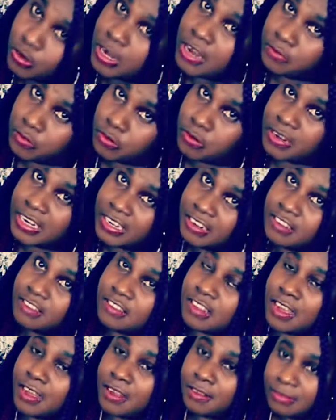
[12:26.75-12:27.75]
have to
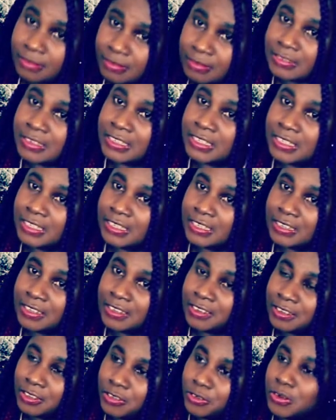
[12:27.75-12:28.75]
register.
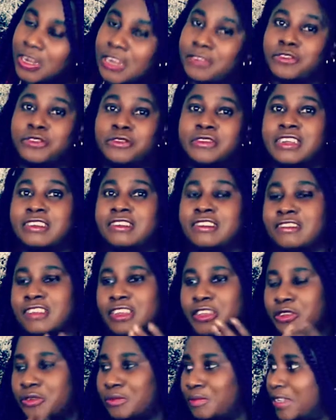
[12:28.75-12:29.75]
You have to
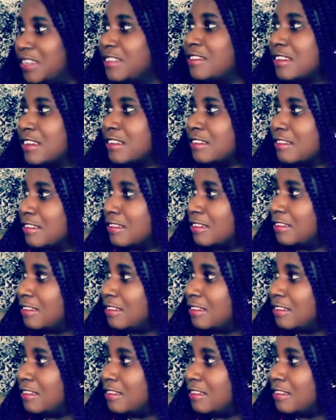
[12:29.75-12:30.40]
register your business.